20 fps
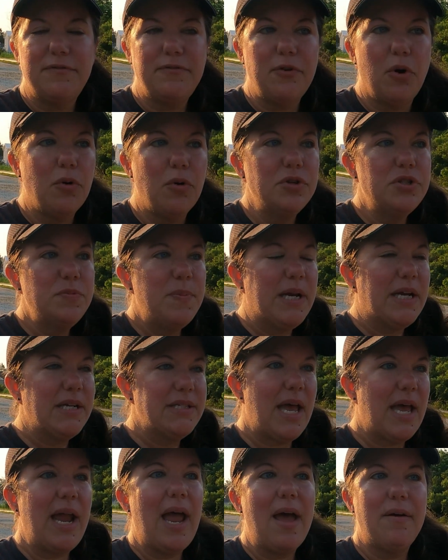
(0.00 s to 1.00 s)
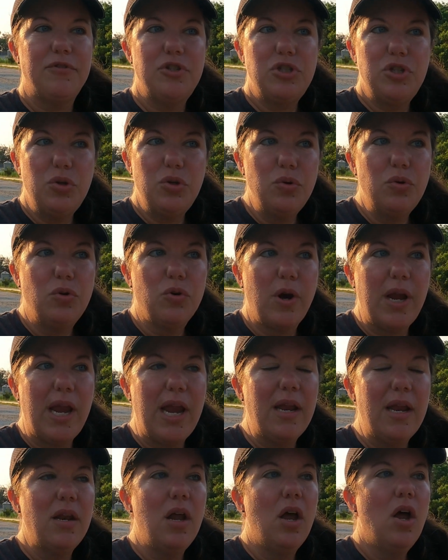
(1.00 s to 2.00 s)
of folds because I have two
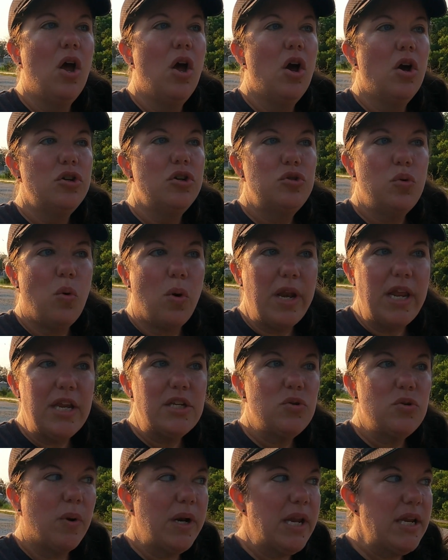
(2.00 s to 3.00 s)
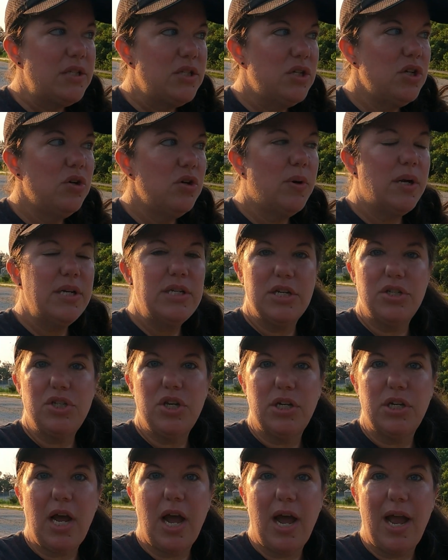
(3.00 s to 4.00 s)
green 2022
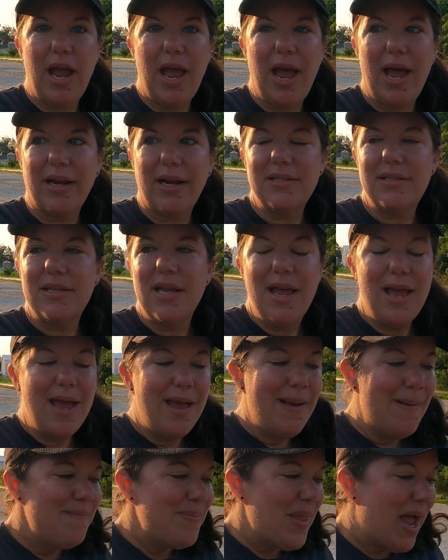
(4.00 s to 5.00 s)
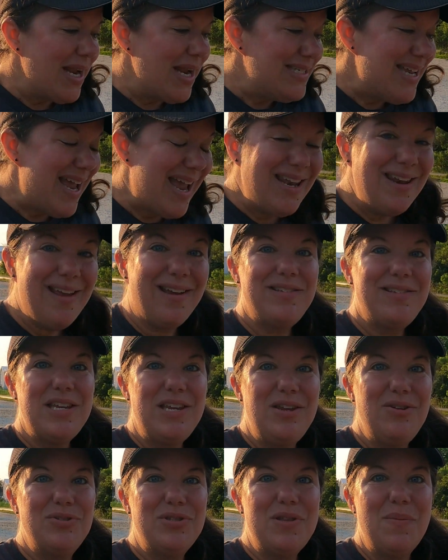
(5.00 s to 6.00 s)
edition kayaks. I tend not to
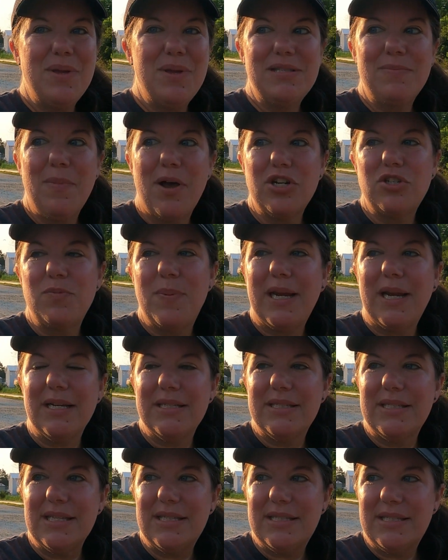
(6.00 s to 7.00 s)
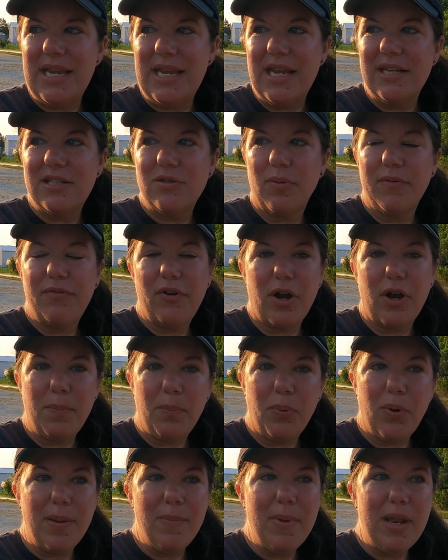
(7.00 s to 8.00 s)
use them as much because the seats were very
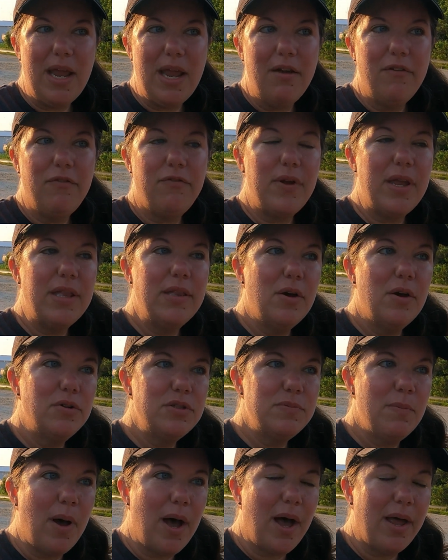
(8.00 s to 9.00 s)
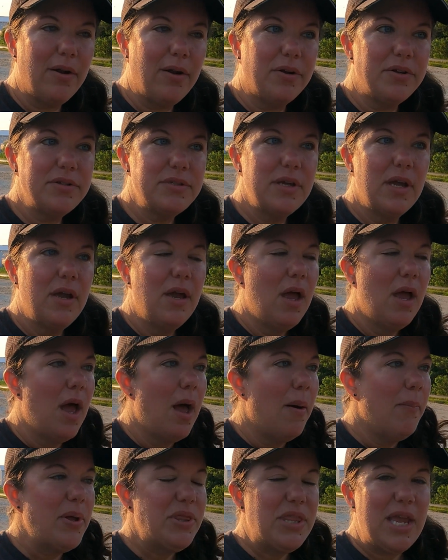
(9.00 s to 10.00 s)
primitive in those models,
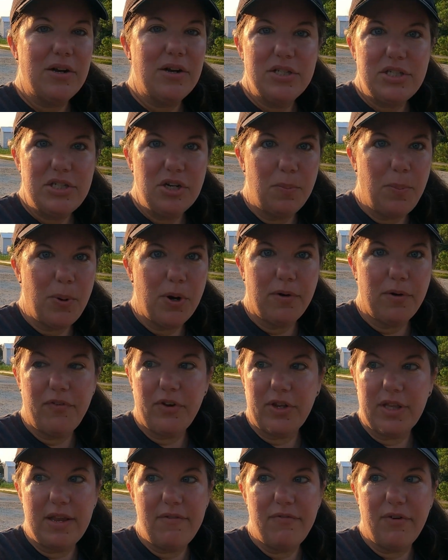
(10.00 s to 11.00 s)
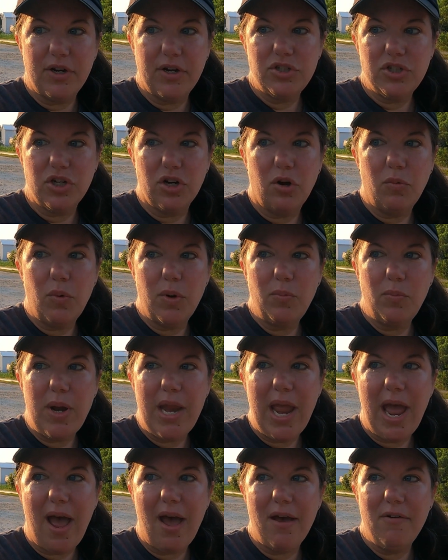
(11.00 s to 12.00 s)
but they are still perfectly functional. When
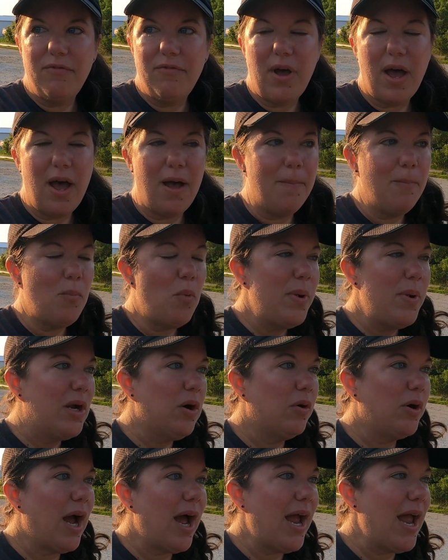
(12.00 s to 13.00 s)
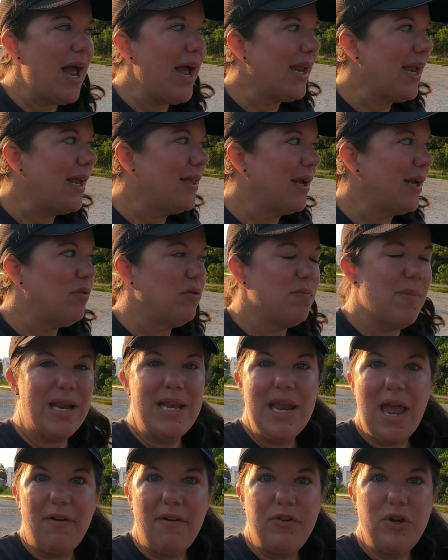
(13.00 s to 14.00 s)
we go kayaking, like with my
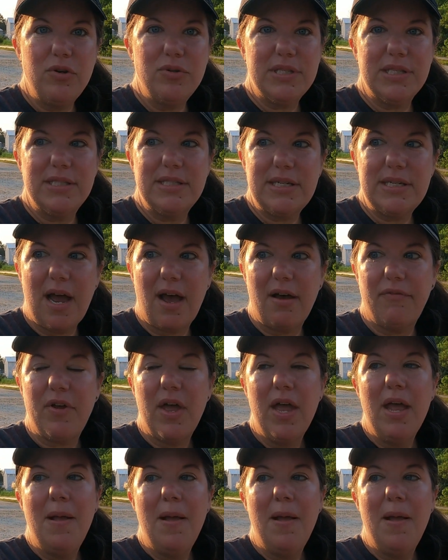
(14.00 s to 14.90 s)
nephews and stuff,